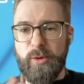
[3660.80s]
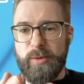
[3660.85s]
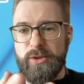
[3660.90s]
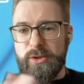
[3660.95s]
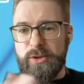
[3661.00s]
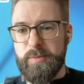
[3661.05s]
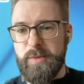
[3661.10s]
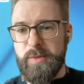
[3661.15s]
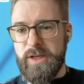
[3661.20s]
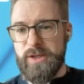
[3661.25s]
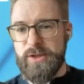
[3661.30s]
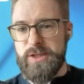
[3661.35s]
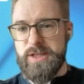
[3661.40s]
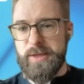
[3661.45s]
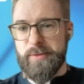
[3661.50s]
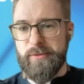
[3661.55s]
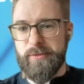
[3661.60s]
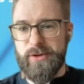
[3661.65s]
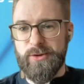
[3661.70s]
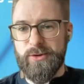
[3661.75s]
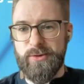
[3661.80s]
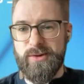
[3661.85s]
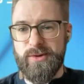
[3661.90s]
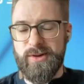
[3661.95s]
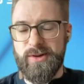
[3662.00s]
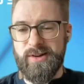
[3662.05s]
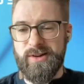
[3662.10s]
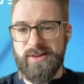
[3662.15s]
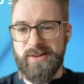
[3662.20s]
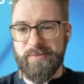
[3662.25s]
look forward to speaking to some of you
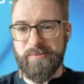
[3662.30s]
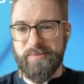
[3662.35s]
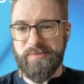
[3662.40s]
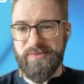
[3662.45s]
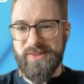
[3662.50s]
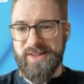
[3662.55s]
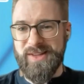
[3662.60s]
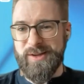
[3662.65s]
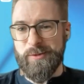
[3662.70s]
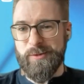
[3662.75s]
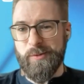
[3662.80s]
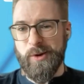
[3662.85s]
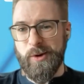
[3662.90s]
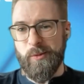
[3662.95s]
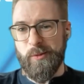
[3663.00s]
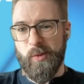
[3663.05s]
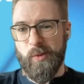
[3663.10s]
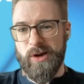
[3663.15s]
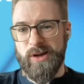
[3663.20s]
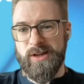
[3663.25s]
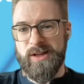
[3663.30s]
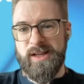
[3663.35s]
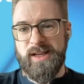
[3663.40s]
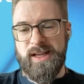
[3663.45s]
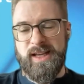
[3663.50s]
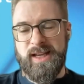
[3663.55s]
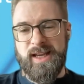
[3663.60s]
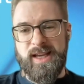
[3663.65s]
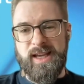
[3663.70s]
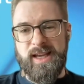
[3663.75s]
um, one-on-one.
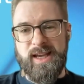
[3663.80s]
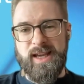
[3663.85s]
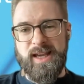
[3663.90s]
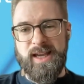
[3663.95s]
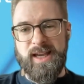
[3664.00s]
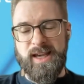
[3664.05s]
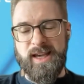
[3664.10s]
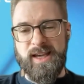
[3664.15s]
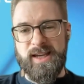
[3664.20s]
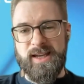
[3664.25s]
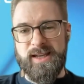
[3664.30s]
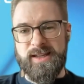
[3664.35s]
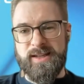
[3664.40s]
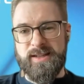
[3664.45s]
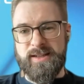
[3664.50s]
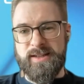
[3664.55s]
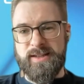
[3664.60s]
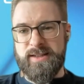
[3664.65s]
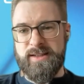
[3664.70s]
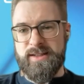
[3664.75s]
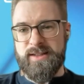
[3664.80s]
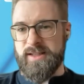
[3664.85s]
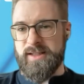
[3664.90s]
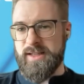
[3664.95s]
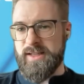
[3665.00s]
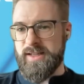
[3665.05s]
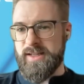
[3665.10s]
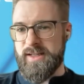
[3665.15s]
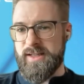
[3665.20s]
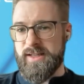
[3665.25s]
And
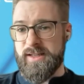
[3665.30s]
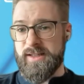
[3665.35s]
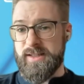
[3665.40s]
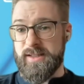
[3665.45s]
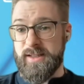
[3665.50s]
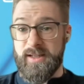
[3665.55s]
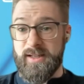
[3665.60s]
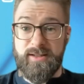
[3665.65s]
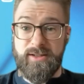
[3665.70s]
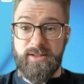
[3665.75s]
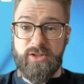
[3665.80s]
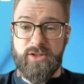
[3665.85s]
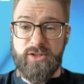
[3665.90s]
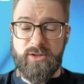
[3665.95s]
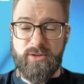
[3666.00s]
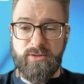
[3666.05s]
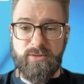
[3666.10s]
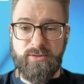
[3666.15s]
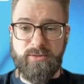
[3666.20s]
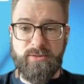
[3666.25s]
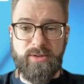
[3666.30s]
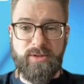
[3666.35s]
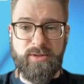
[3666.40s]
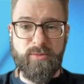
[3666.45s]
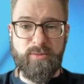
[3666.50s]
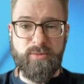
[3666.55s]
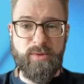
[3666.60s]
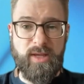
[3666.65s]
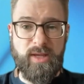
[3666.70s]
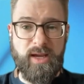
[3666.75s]
uh, yeah, so
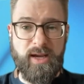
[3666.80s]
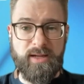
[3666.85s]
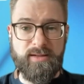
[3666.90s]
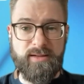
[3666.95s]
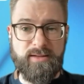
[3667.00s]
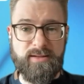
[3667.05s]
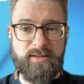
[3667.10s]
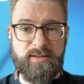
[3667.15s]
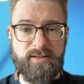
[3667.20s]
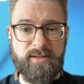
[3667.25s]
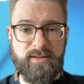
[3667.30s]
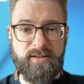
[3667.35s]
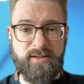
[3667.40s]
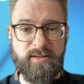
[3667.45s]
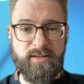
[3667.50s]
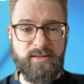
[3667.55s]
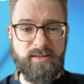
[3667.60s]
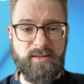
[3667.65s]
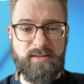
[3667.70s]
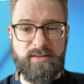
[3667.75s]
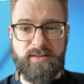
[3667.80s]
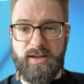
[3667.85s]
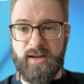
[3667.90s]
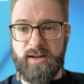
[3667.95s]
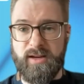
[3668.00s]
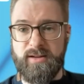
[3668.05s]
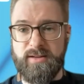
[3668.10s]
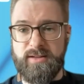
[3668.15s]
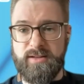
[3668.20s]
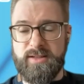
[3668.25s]
with that, uh,
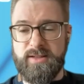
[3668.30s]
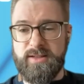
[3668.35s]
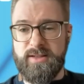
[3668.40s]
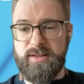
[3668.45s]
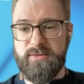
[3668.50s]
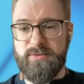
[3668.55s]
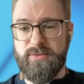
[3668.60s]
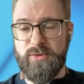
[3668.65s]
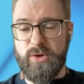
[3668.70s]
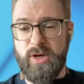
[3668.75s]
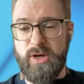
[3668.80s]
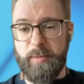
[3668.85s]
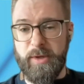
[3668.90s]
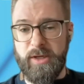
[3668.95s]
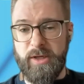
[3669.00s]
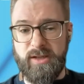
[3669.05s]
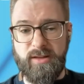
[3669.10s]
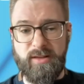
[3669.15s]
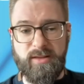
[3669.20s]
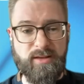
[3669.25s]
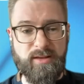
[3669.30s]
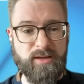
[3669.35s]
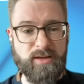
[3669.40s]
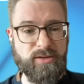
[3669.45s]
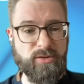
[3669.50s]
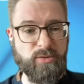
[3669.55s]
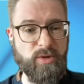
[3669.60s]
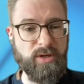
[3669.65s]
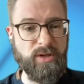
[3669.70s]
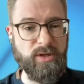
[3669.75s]
thanks for coming, and
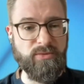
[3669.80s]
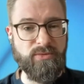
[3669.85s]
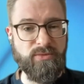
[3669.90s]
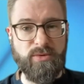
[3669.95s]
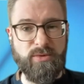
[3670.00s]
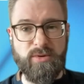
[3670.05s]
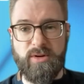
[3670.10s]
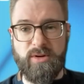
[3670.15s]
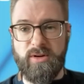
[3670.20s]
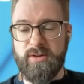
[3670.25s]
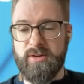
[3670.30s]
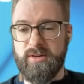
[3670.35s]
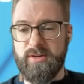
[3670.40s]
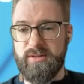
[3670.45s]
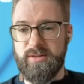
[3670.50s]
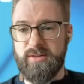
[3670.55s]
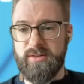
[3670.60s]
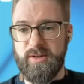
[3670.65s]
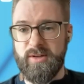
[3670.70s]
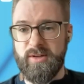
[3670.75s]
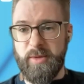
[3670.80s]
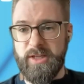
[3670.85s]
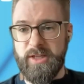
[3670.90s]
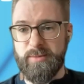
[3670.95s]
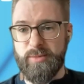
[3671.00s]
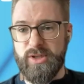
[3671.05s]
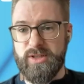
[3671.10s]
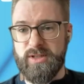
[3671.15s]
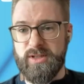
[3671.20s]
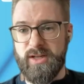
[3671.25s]
thanks Juan for uh, an
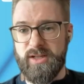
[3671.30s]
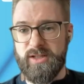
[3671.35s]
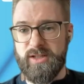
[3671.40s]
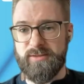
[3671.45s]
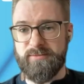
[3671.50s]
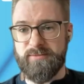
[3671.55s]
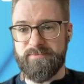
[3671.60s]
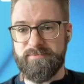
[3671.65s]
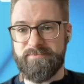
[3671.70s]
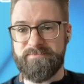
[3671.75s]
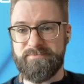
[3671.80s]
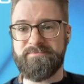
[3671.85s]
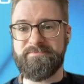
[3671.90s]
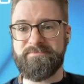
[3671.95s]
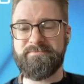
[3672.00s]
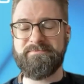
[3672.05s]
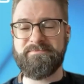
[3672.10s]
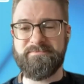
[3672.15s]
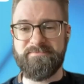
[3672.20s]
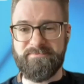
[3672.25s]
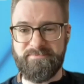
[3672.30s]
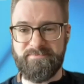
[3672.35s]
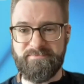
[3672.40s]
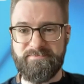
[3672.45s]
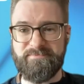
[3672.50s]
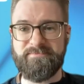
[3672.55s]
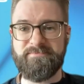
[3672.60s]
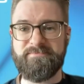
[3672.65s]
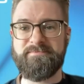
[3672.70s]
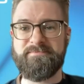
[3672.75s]
amazing presentation.
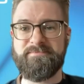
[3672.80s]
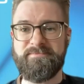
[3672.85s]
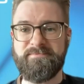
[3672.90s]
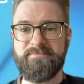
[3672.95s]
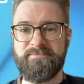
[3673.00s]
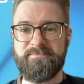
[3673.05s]
Thank